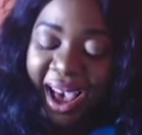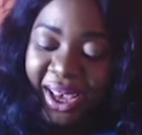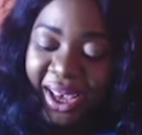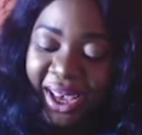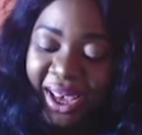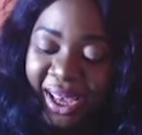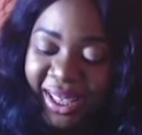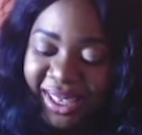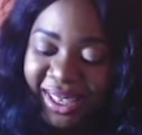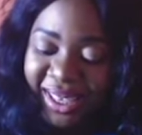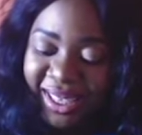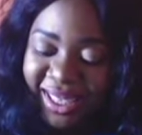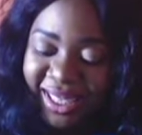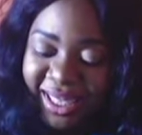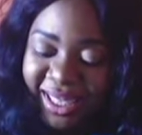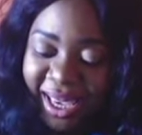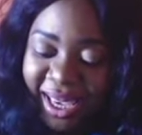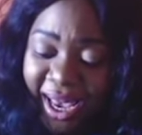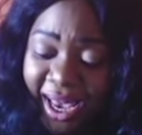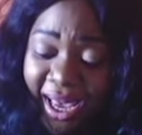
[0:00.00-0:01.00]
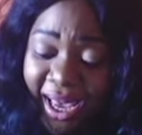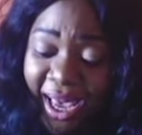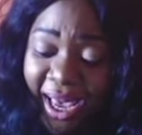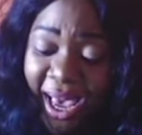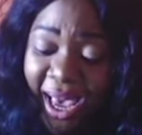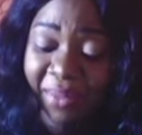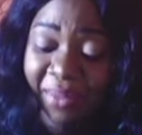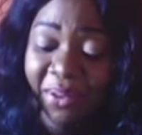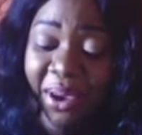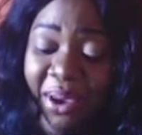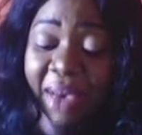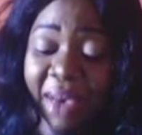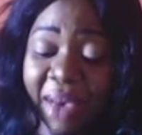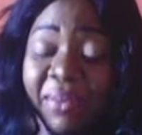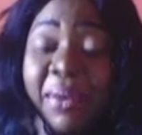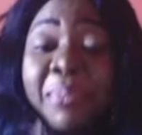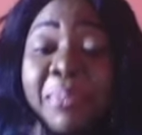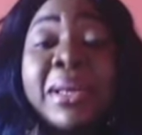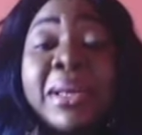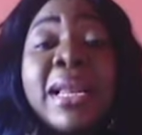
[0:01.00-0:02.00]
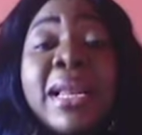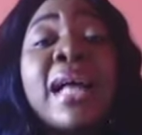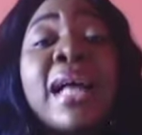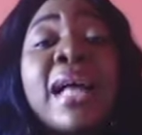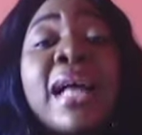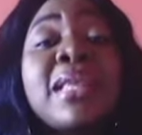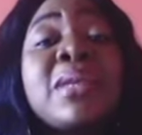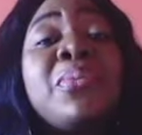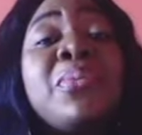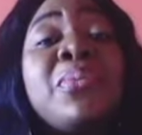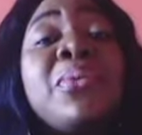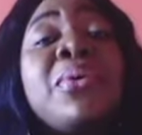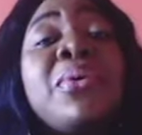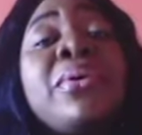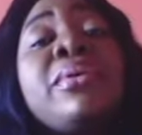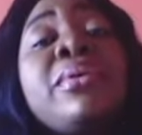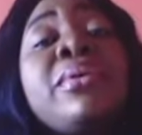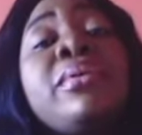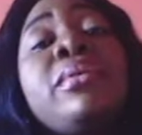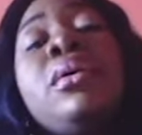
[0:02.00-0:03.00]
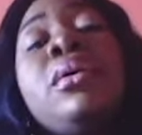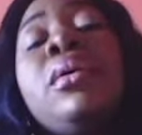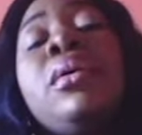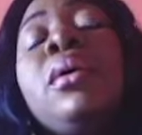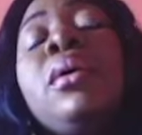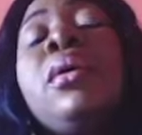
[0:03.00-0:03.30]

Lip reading: Okay, this. Have you ever been heartbroken?